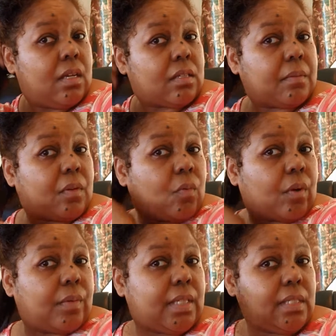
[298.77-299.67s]
So I'm going to
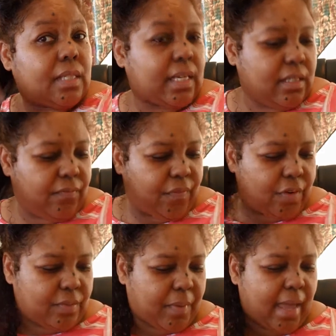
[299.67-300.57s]
work with this section
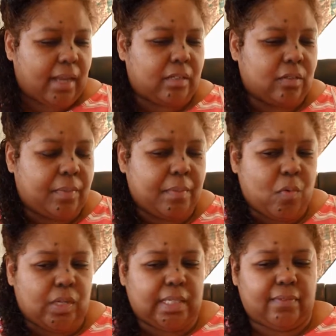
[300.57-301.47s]
first. I'm going to add a little bit
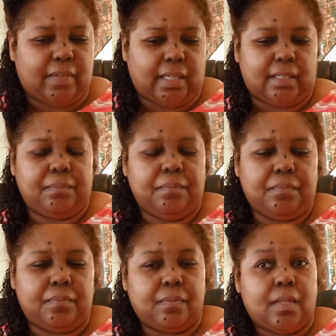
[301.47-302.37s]
more leave-in.
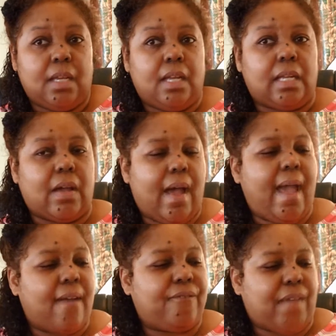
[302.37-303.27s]
Now, I
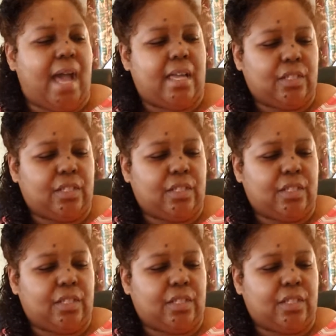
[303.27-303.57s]
have fine